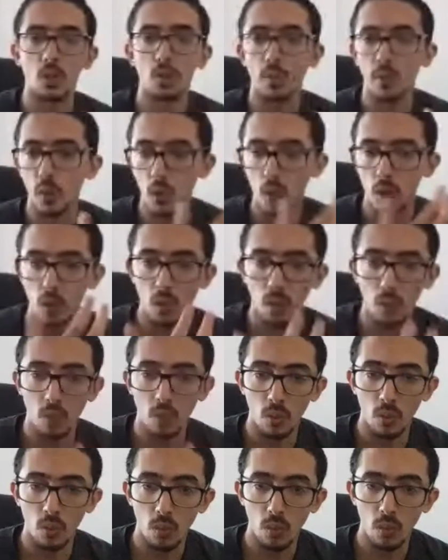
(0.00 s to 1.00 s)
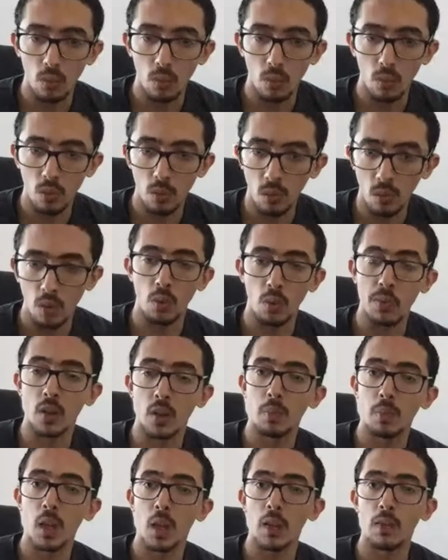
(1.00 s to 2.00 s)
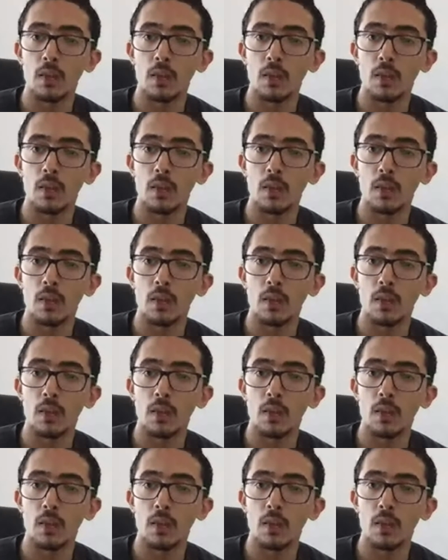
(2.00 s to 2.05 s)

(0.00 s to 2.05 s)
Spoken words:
because of course you observe the